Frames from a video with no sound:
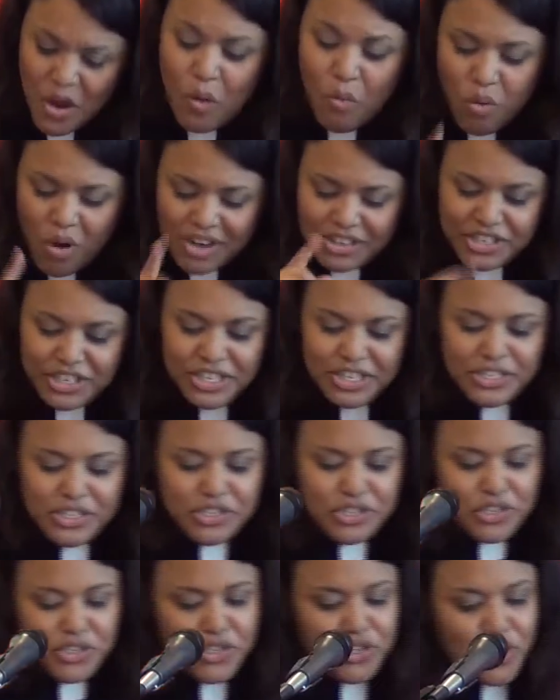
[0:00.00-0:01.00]
Want
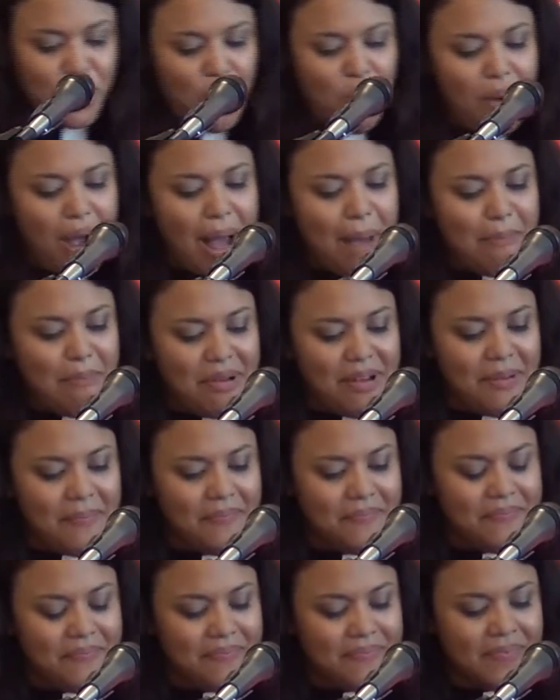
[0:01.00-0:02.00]
Jesus to show up?
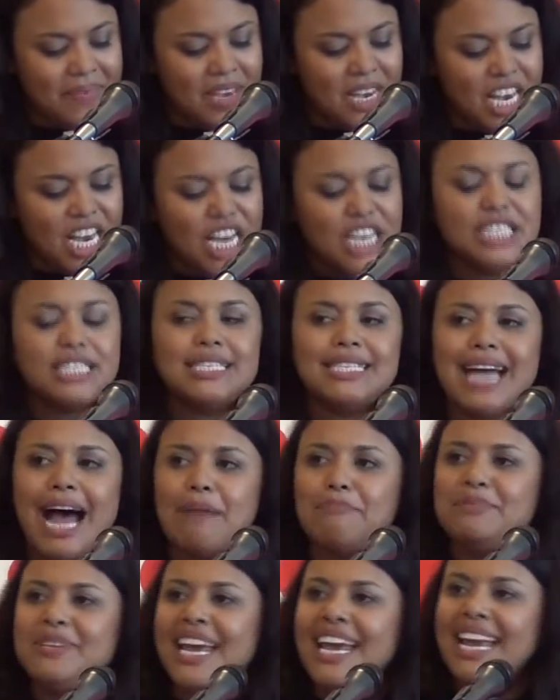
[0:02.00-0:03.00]

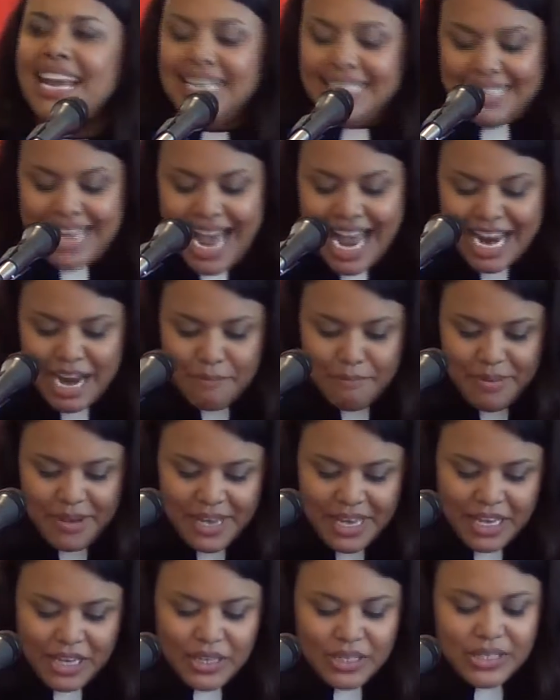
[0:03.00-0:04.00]
Stop taking diet
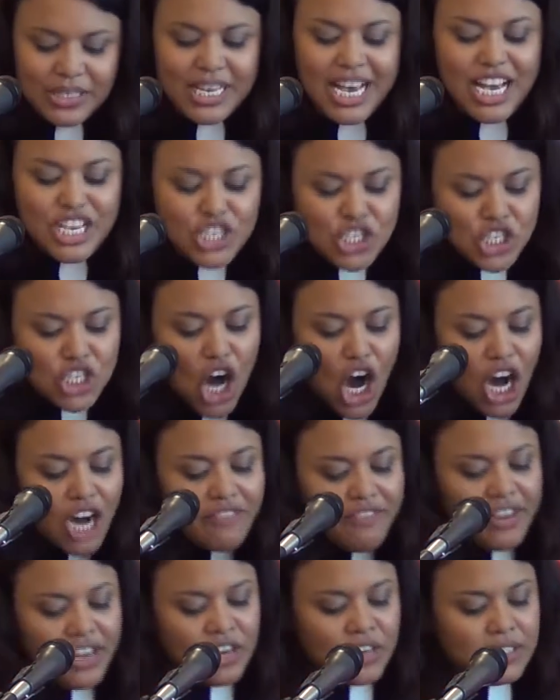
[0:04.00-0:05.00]
pills,
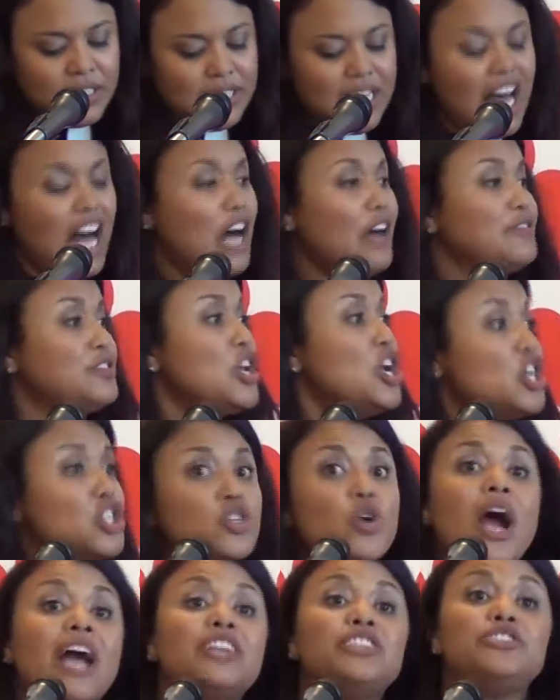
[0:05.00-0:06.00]
starving yourselves,
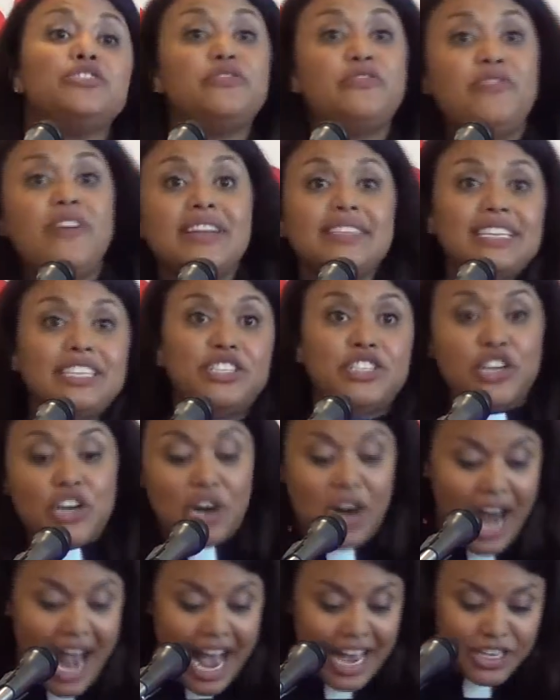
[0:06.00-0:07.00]
trying to fit into
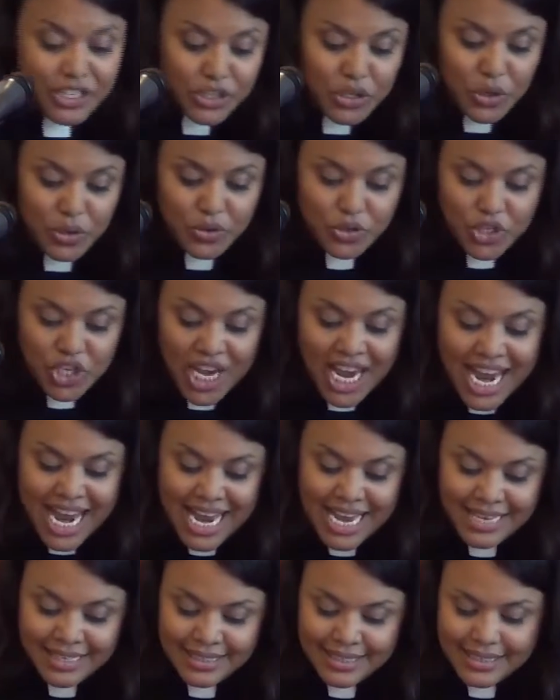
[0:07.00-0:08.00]
your high school
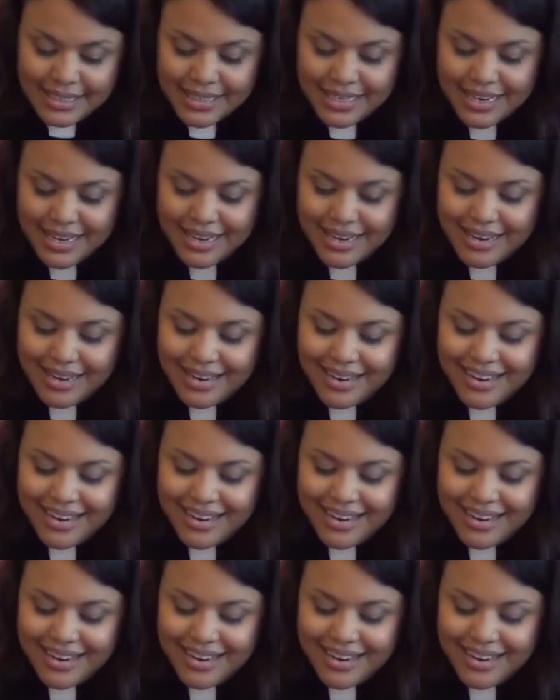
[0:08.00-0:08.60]
jeans.